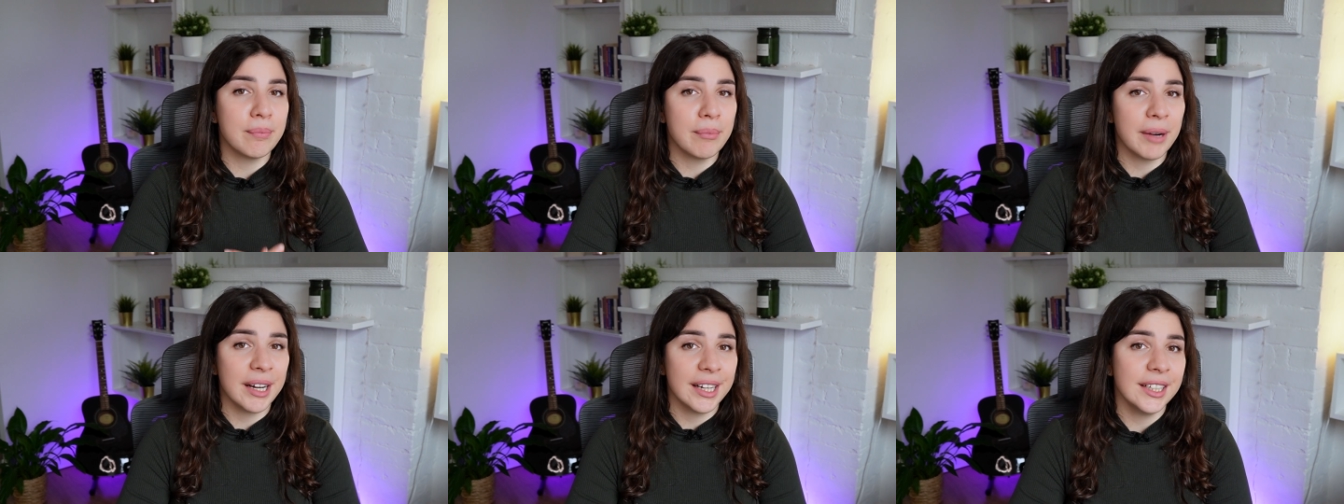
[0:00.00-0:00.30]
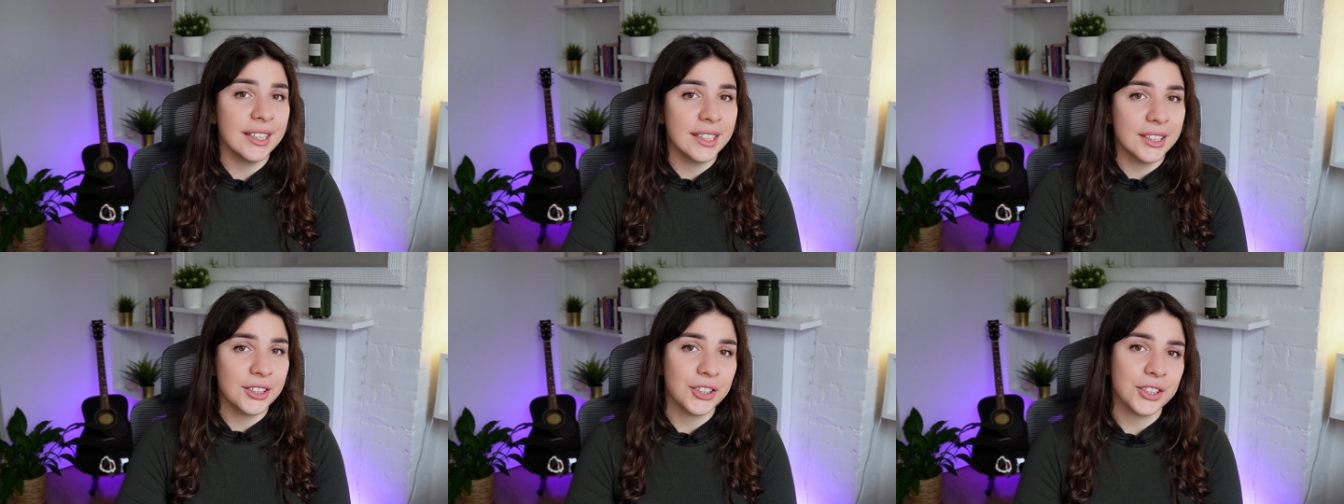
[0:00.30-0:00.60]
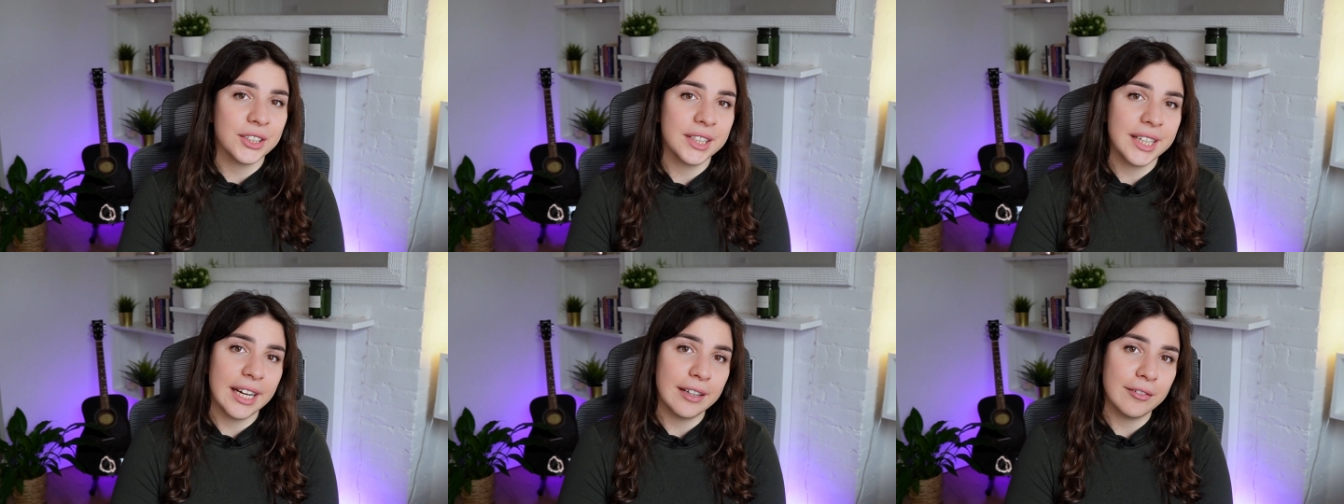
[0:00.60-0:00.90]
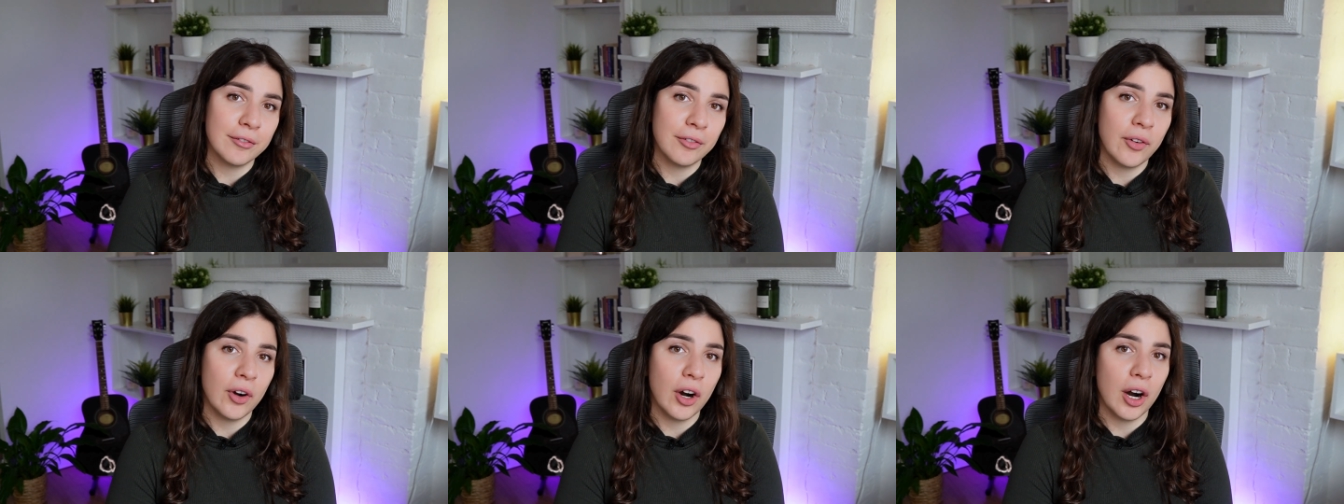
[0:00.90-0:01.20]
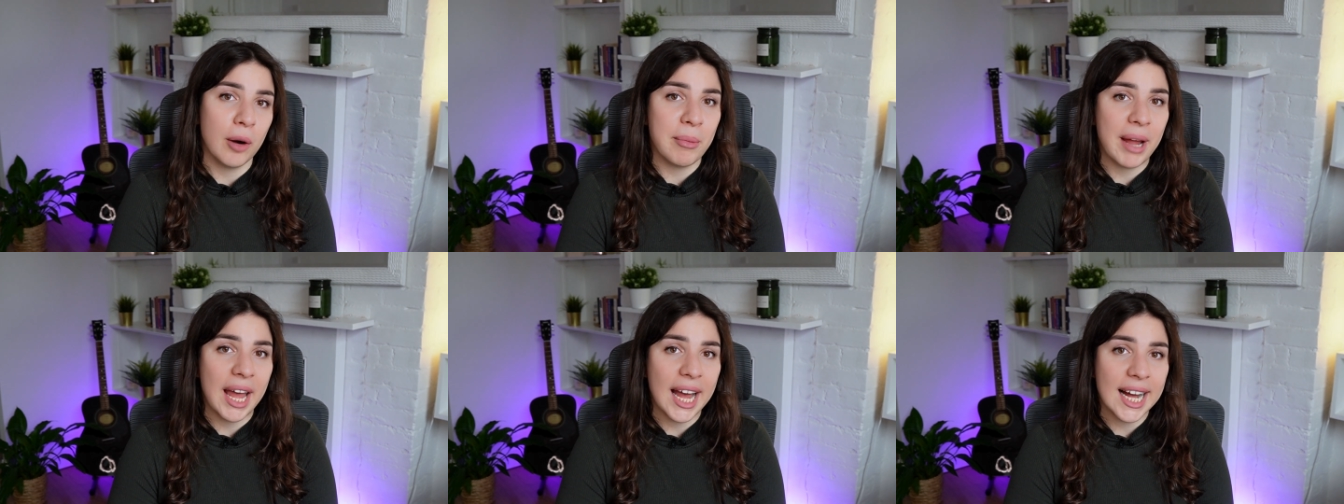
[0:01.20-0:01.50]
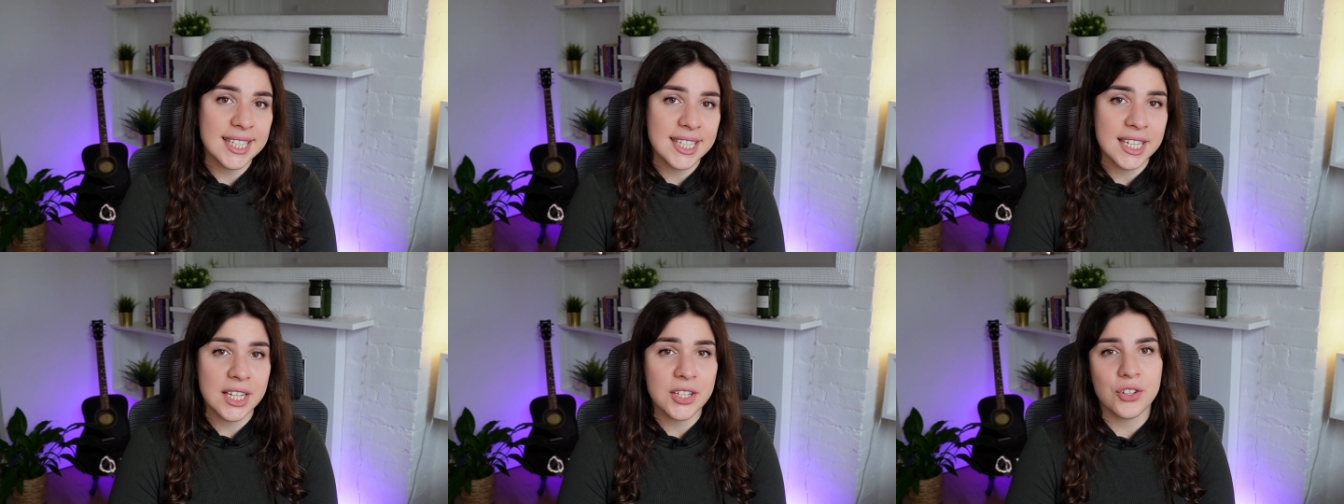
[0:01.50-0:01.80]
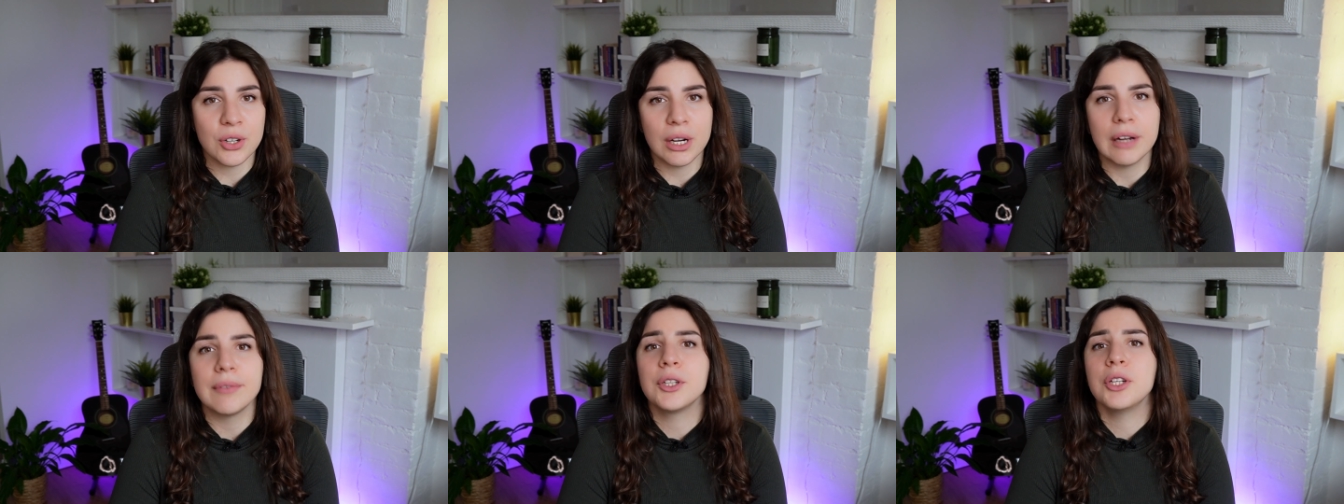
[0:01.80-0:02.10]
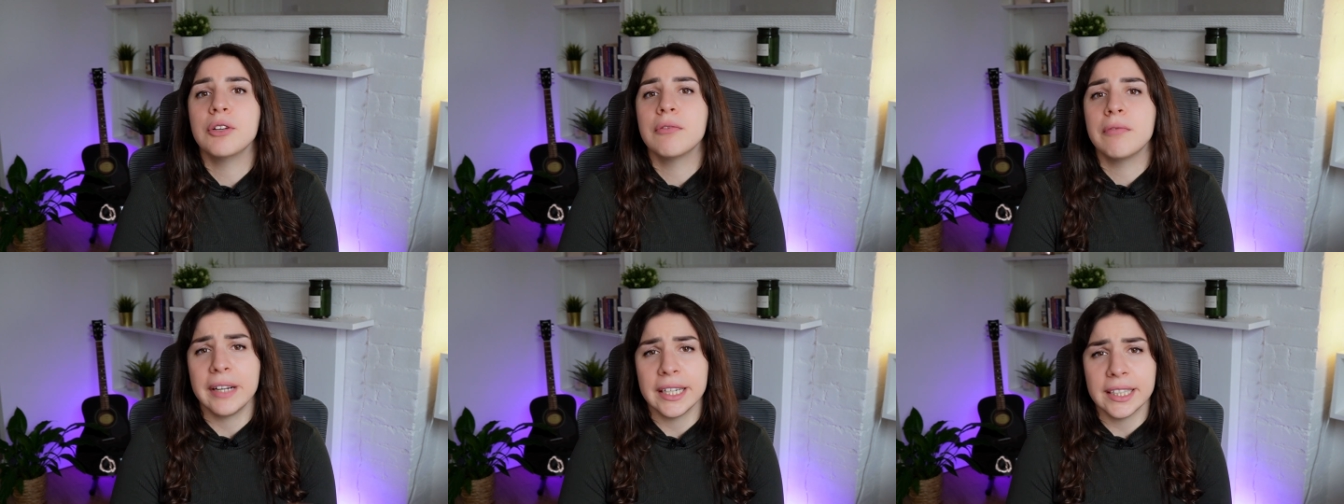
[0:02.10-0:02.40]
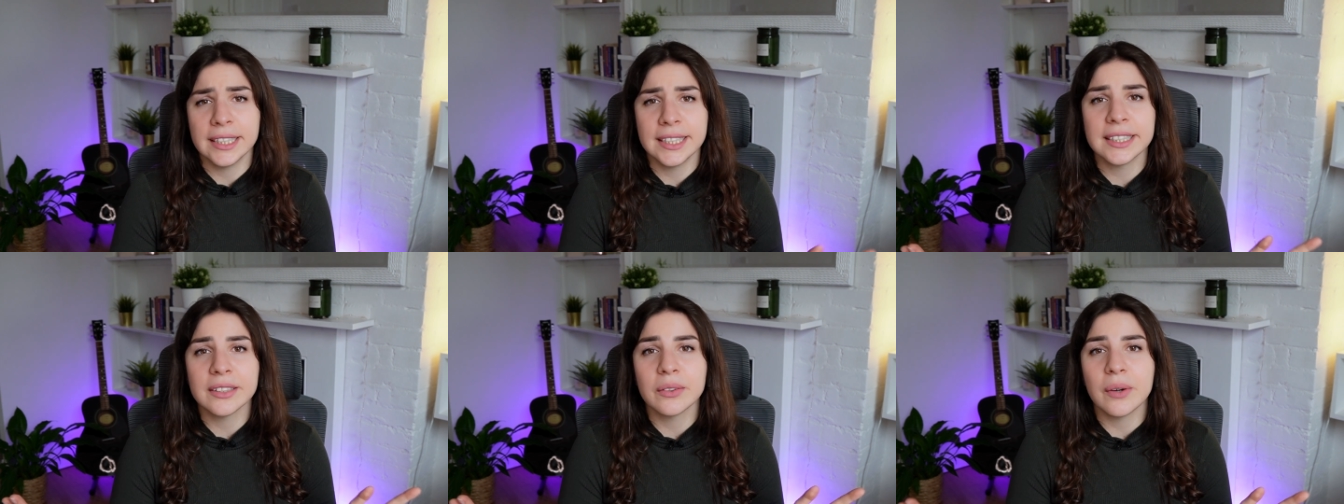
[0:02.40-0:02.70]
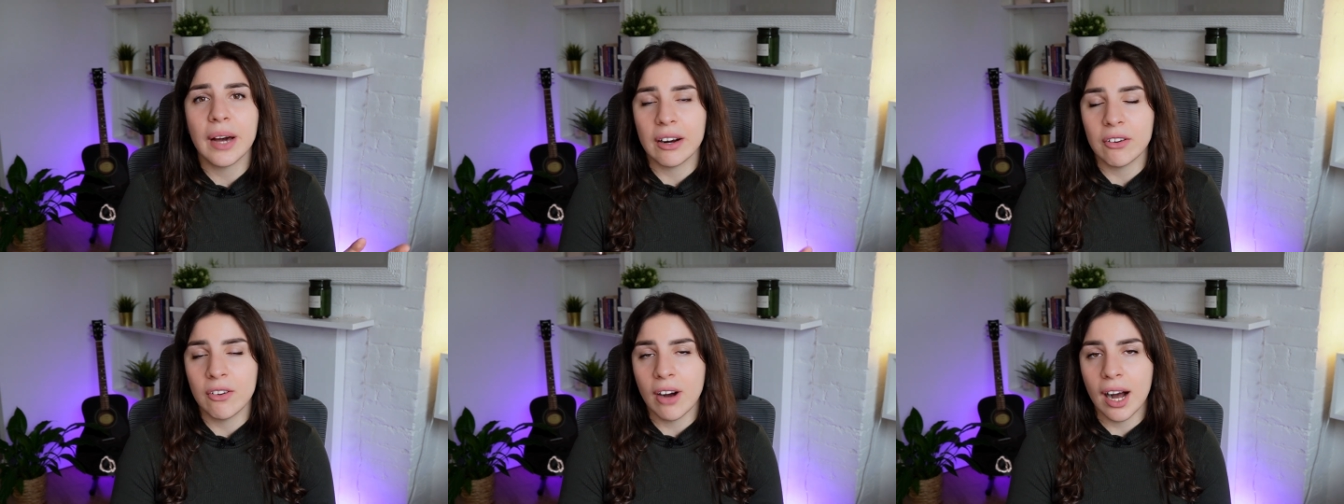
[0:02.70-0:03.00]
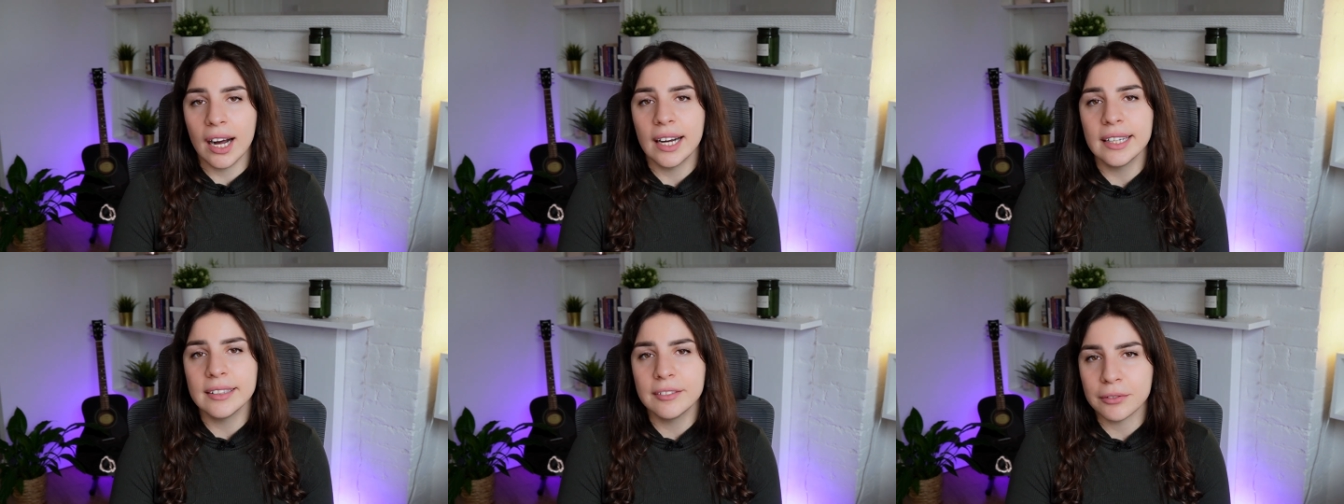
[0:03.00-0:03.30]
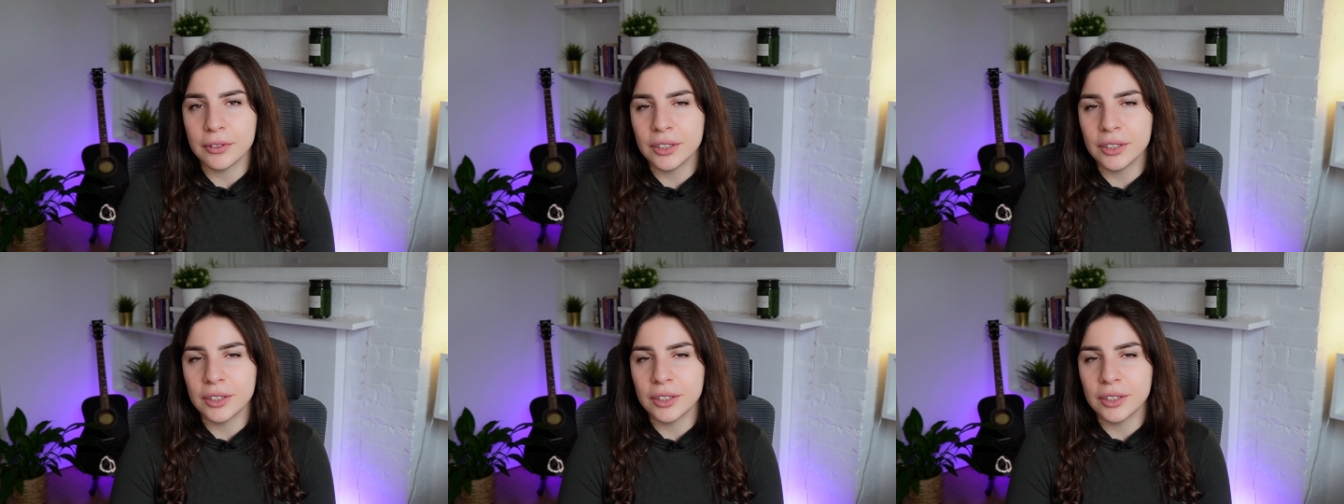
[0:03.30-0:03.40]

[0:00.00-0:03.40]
the money that you get from AdSense revenue varies quite a lot.